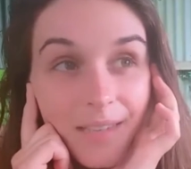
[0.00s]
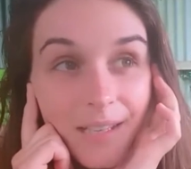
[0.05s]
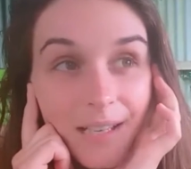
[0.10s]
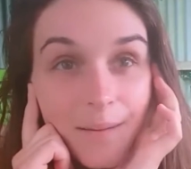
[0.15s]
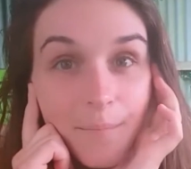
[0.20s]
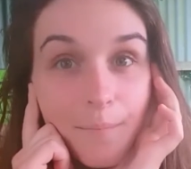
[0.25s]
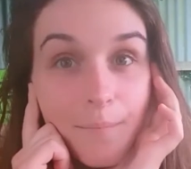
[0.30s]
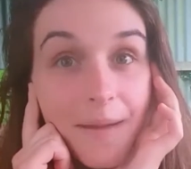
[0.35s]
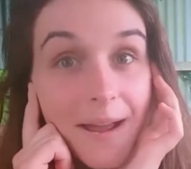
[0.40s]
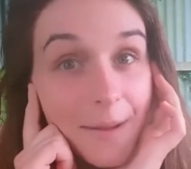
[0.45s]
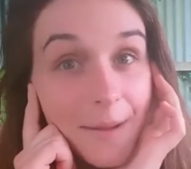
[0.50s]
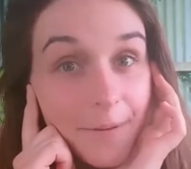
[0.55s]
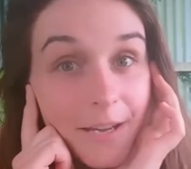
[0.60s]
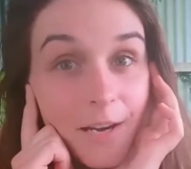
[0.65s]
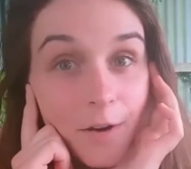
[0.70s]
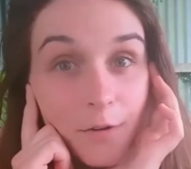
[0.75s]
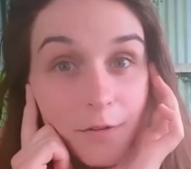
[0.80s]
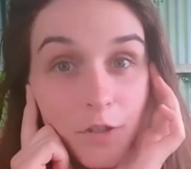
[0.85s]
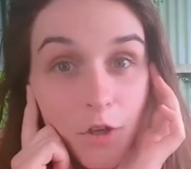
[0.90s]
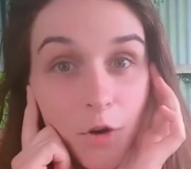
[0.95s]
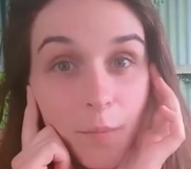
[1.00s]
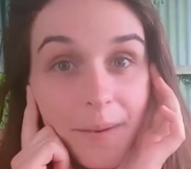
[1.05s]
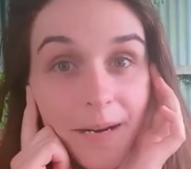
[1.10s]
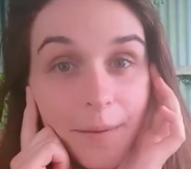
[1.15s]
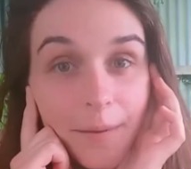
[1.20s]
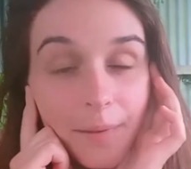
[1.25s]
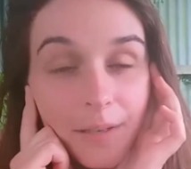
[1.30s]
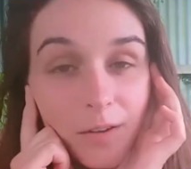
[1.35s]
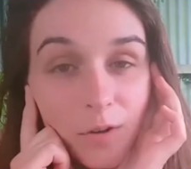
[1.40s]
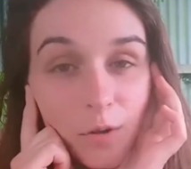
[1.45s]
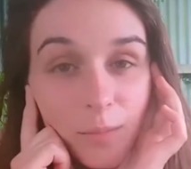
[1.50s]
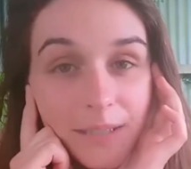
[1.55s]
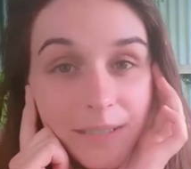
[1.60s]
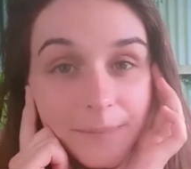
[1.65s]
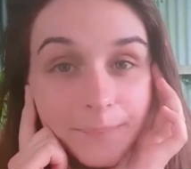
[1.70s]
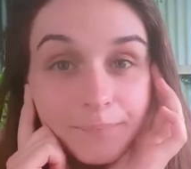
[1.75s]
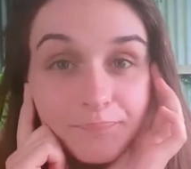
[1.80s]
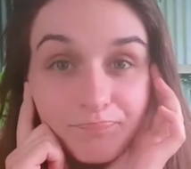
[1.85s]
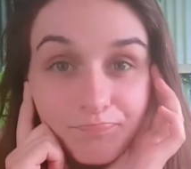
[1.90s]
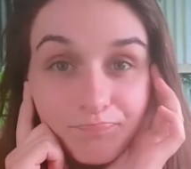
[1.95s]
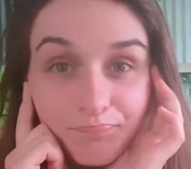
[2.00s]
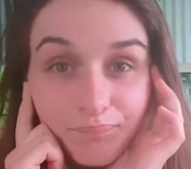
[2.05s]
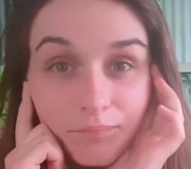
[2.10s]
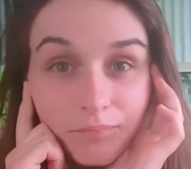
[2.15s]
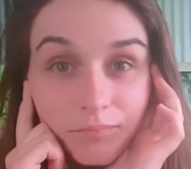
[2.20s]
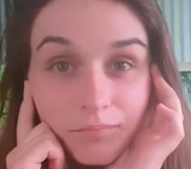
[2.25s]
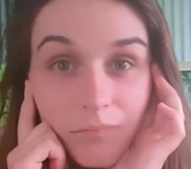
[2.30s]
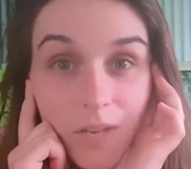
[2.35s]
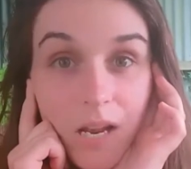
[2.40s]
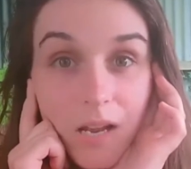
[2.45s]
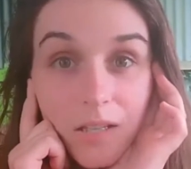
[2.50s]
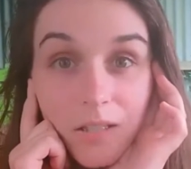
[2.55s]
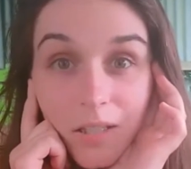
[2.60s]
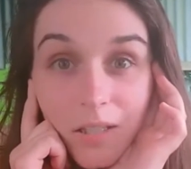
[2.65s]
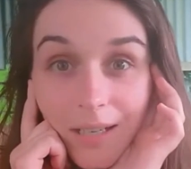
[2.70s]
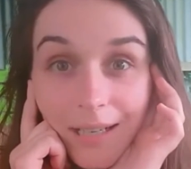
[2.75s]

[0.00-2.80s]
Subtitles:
Maybe I'll chop it up a little bit. So yeah,